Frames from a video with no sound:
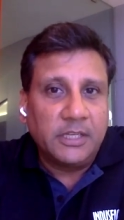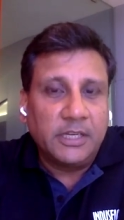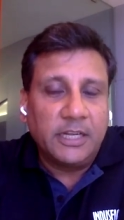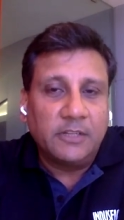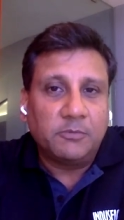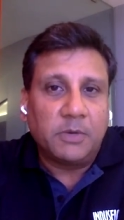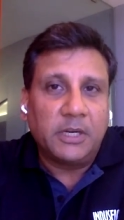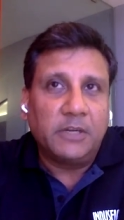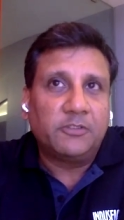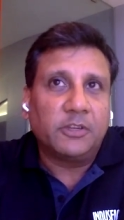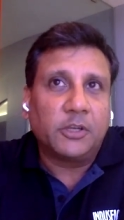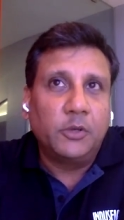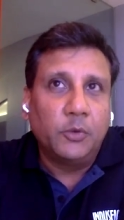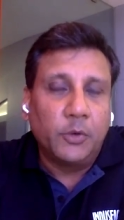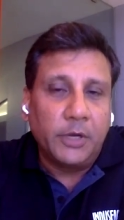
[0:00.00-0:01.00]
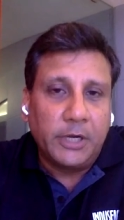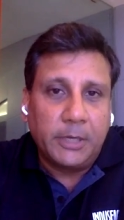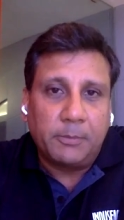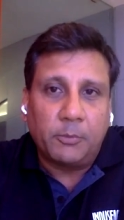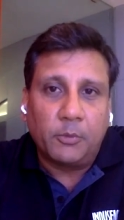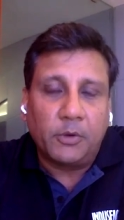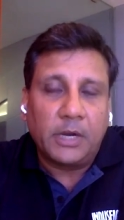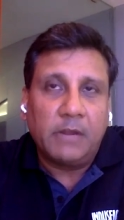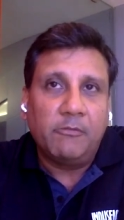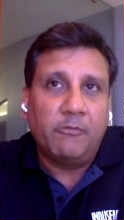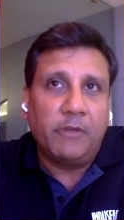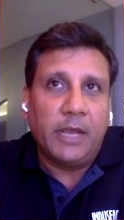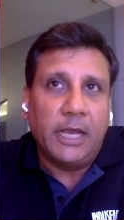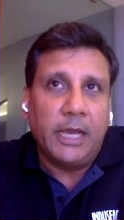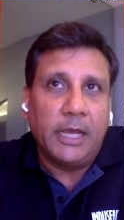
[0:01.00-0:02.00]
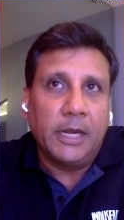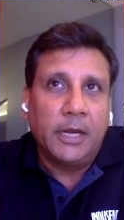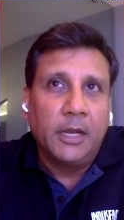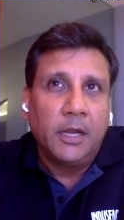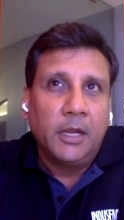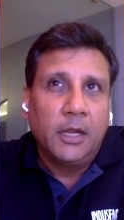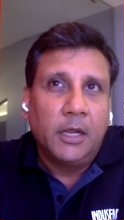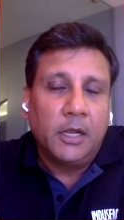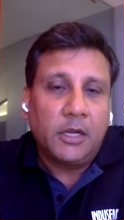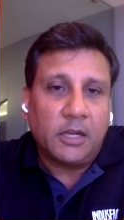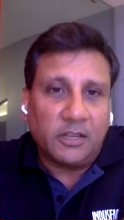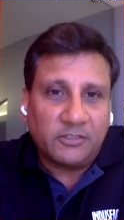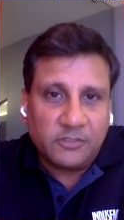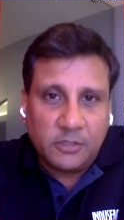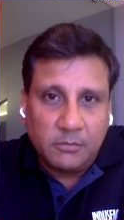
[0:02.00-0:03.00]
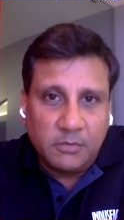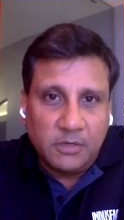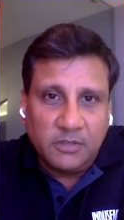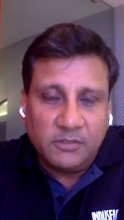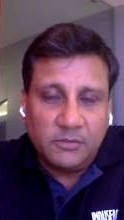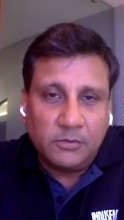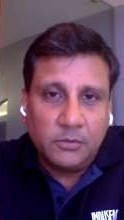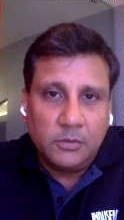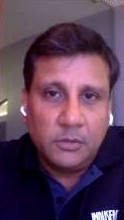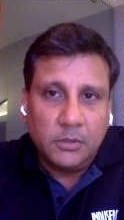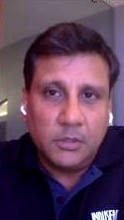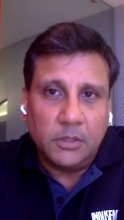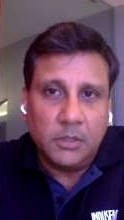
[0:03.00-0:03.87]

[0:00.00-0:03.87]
nothing else, but it's a curated program where customers,